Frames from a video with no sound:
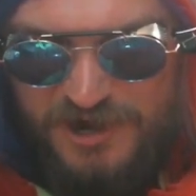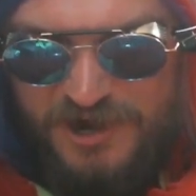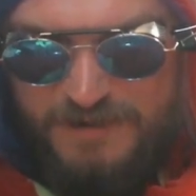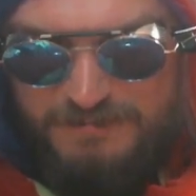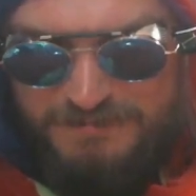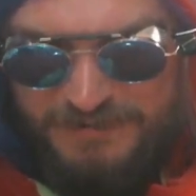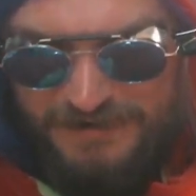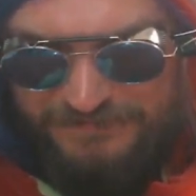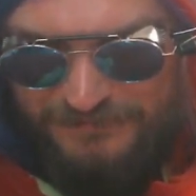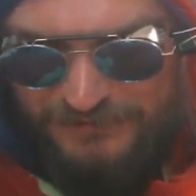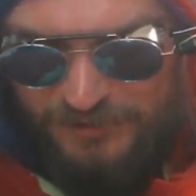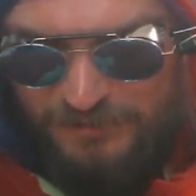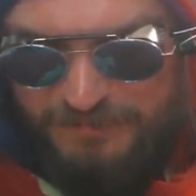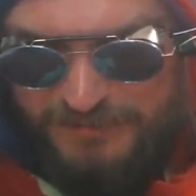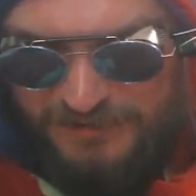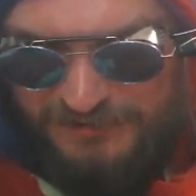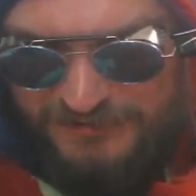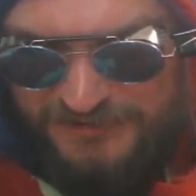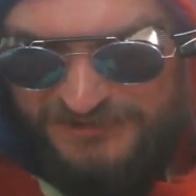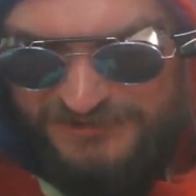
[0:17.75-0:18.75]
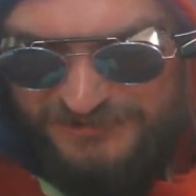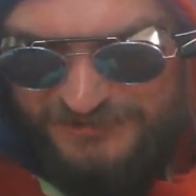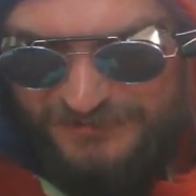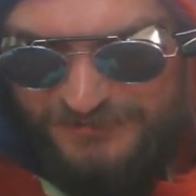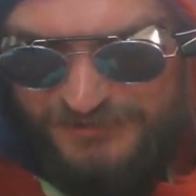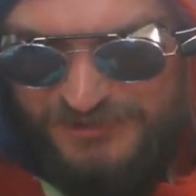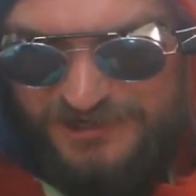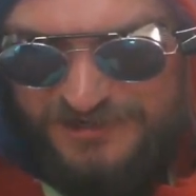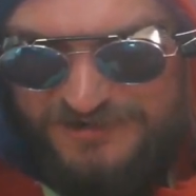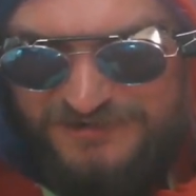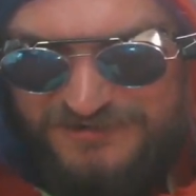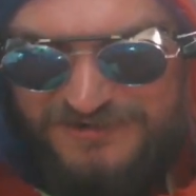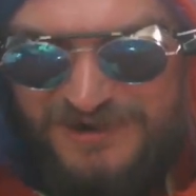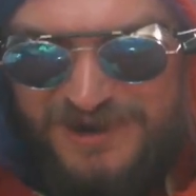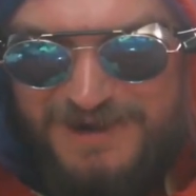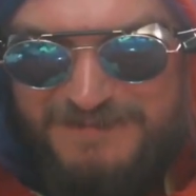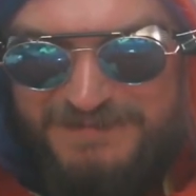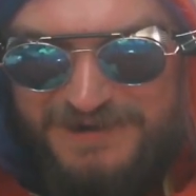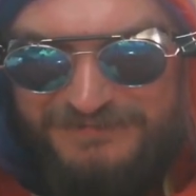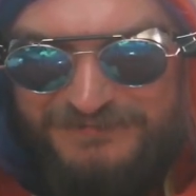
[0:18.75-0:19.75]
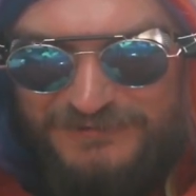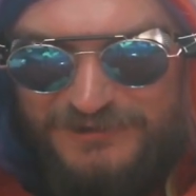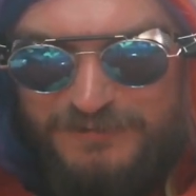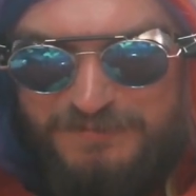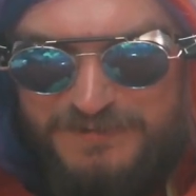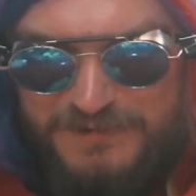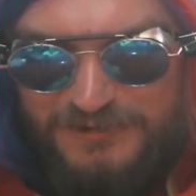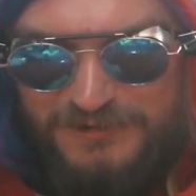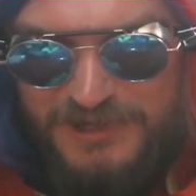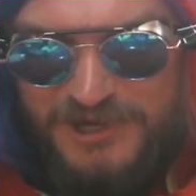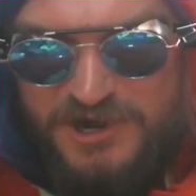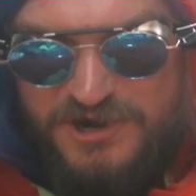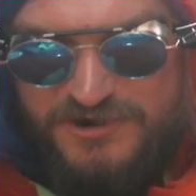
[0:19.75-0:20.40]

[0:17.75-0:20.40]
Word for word: Buffalo Bill needs a new skin. Buffalo Bill,